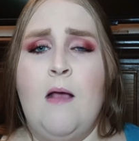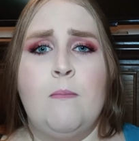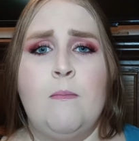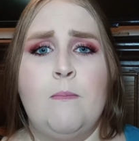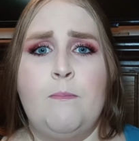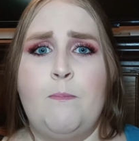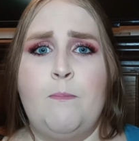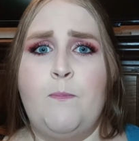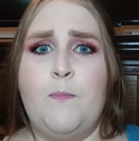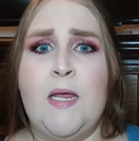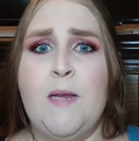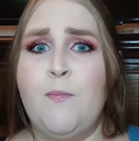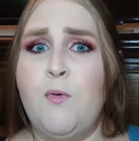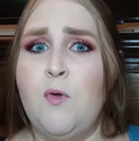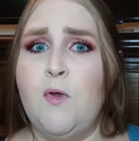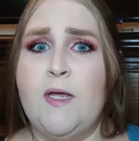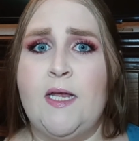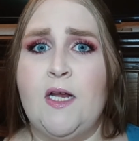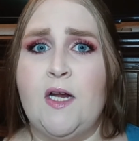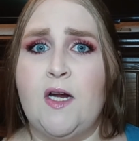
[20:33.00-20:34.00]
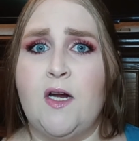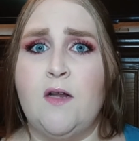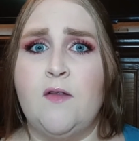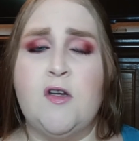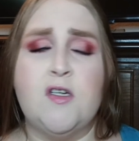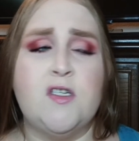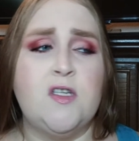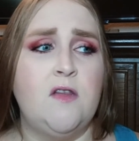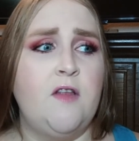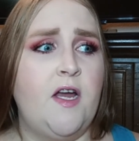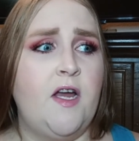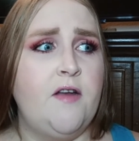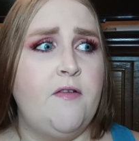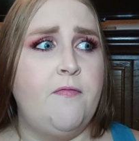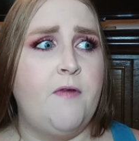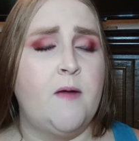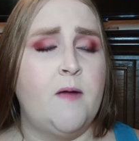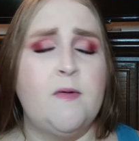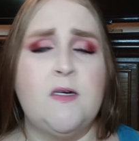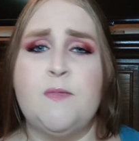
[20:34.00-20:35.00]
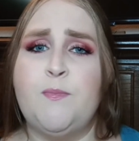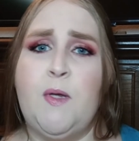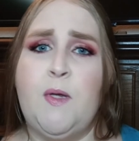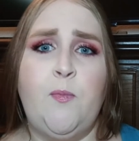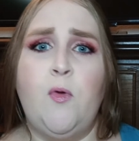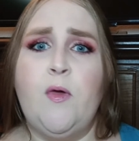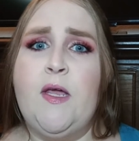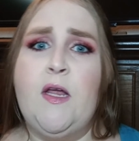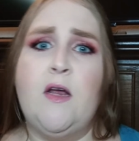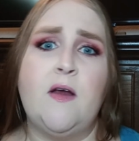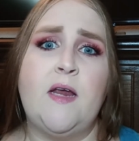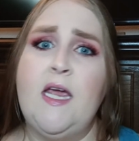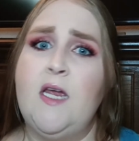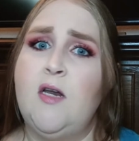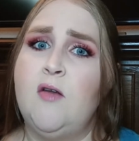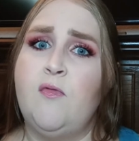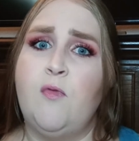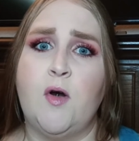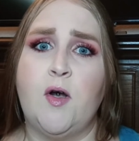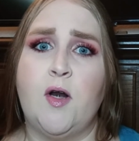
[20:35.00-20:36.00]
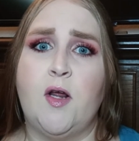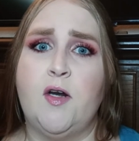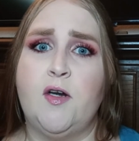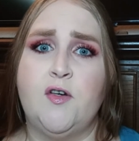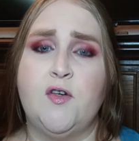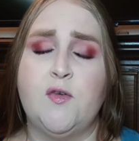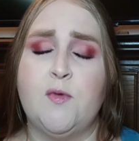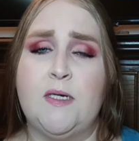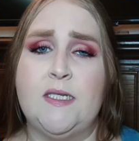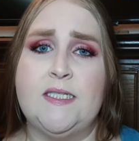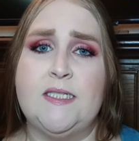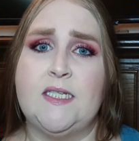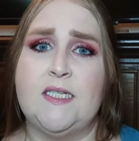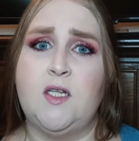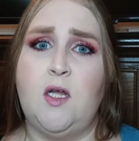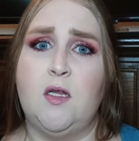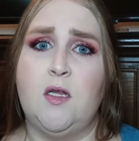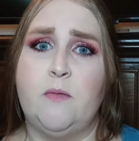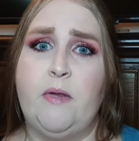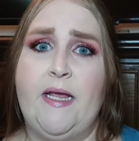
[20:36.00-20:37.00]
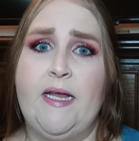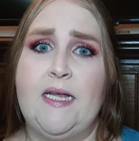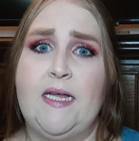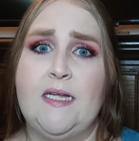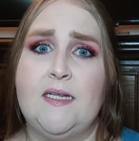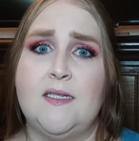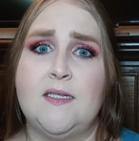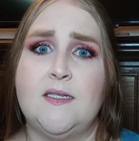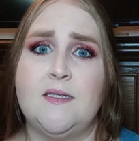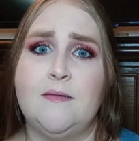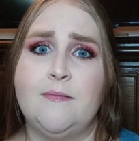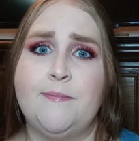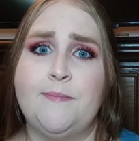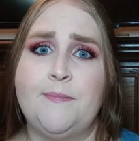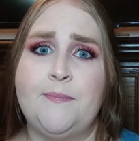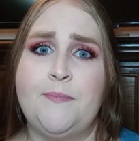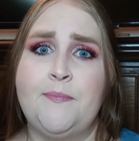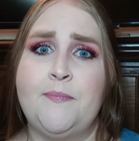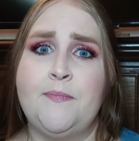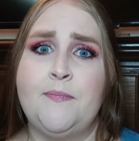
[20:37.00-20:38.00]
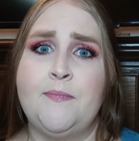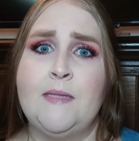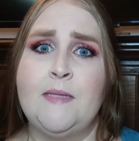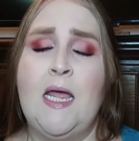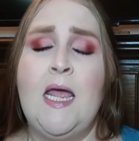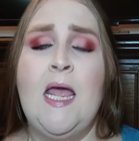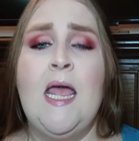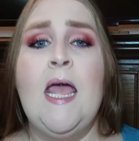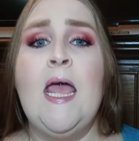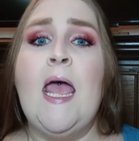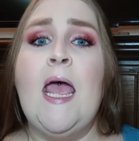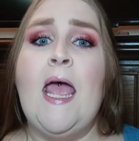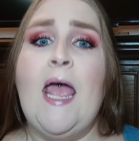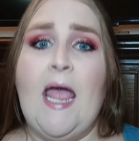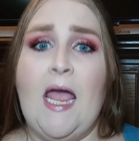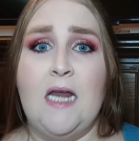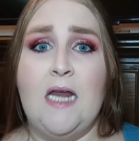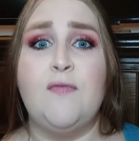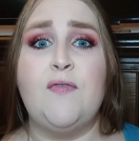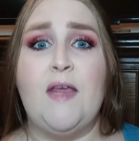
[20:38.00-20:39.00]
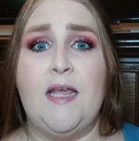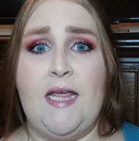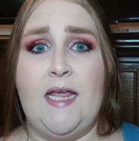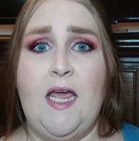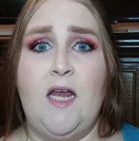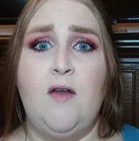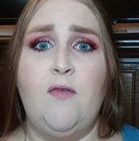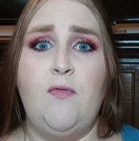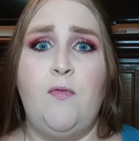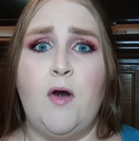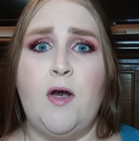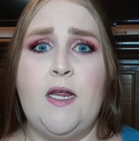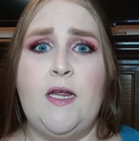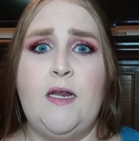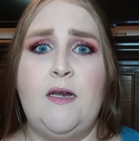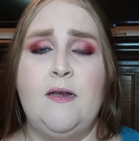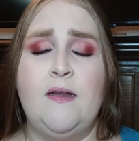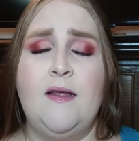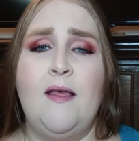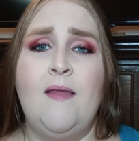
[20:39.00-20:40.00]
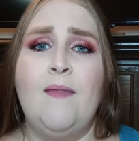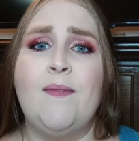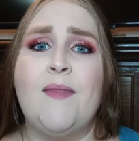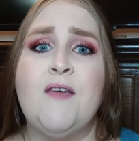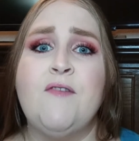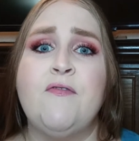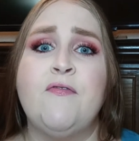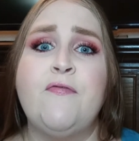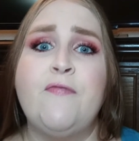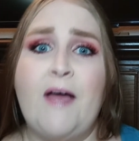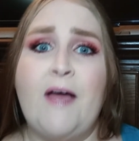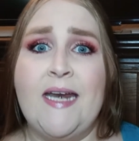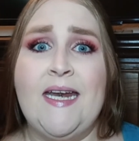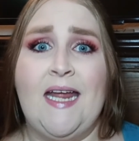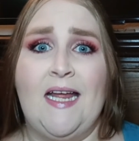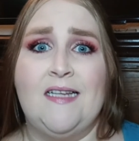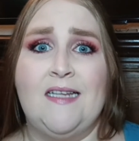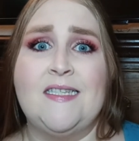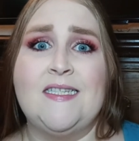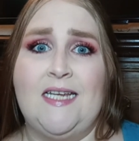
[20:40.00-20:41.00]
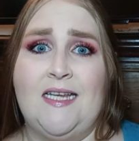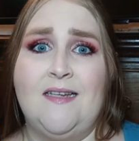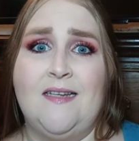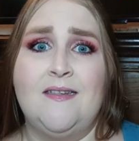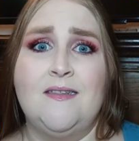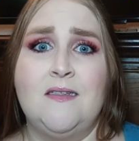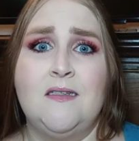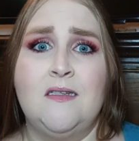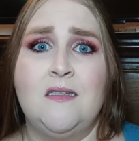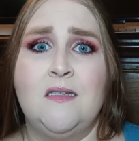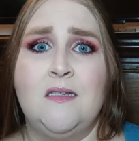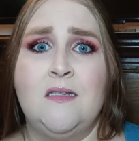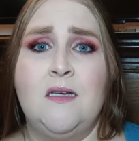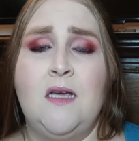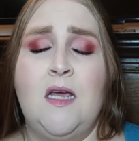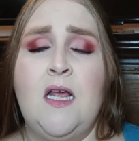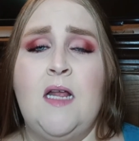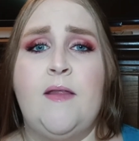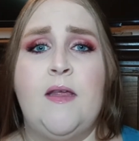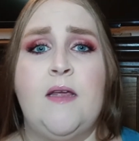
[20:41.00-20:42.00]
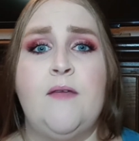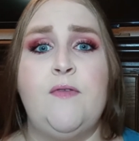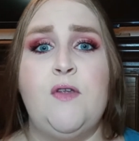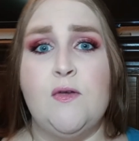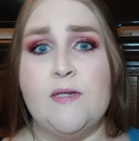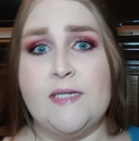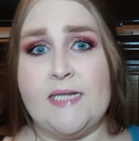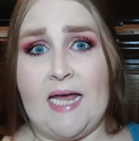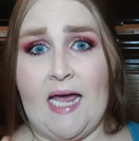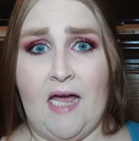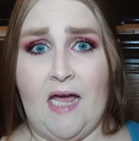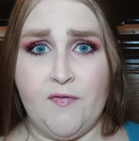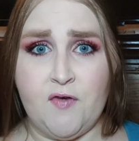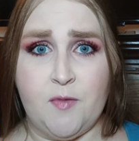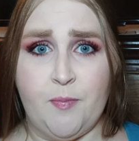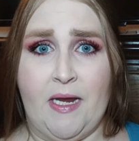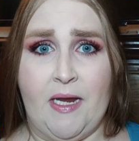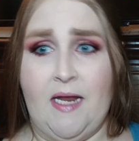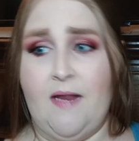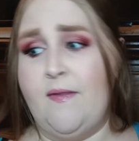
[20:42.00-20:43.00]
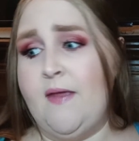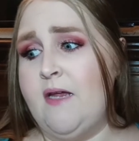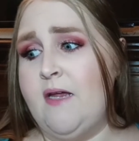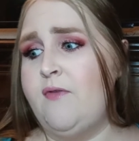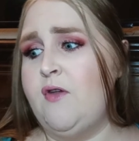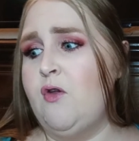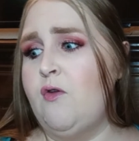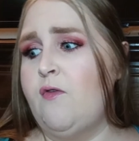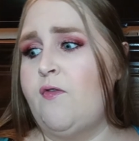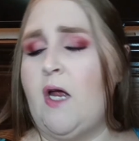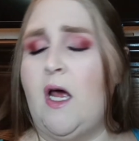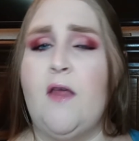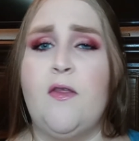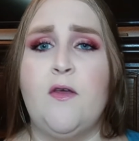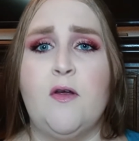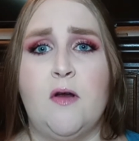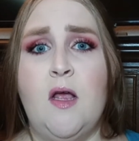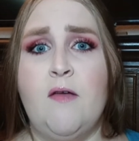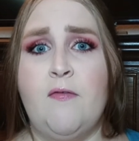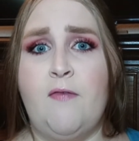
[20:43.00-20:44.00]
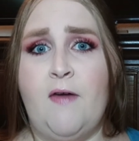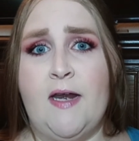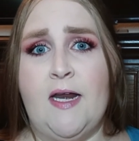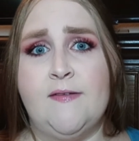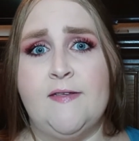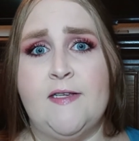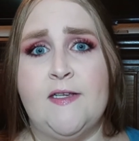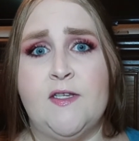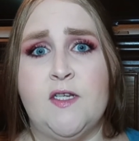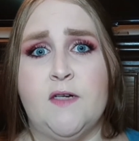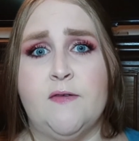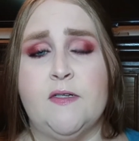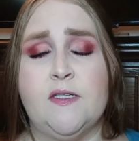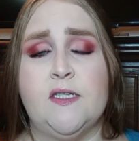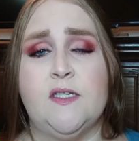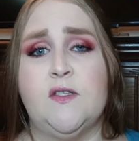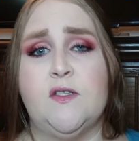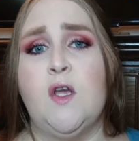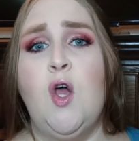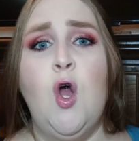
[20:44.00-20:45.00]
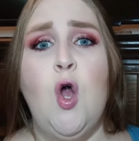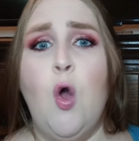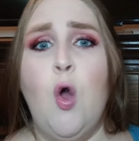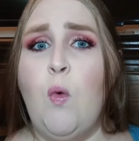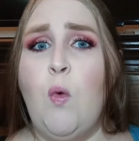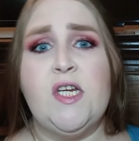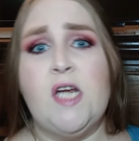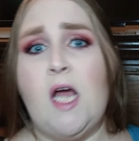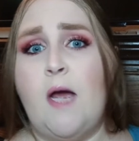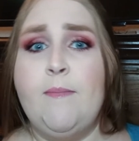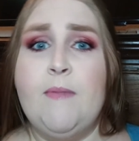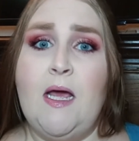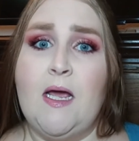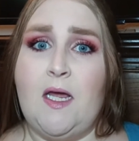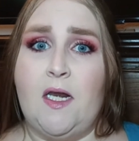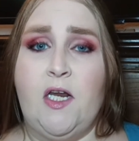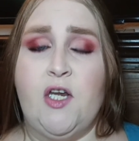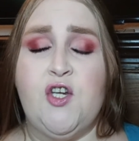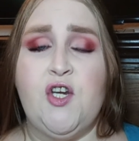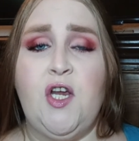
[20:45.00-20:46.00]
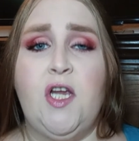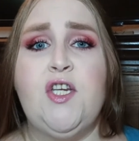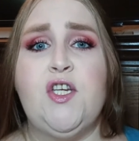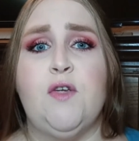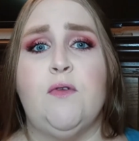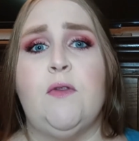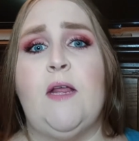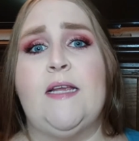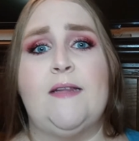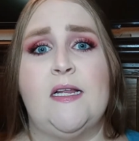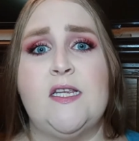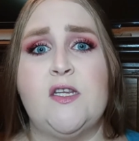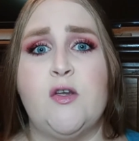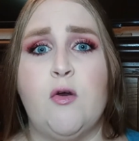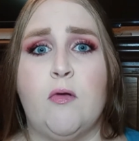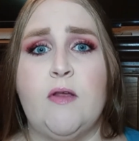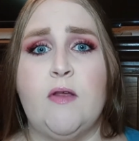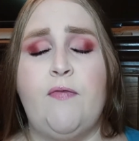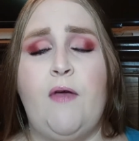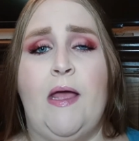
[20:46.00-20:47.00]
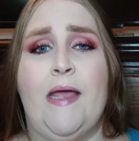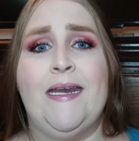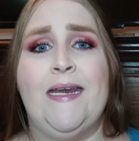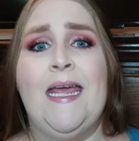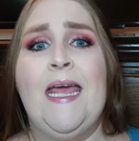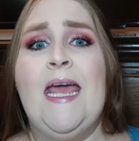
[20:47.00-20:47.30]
People here, there's a lot of farmers. People here can't afford $126 blankets. And if they can't afford it, they've financed it. They've used Afterpay. They've used other financing services, which I'm not going to judge you. Like, that's totally fine.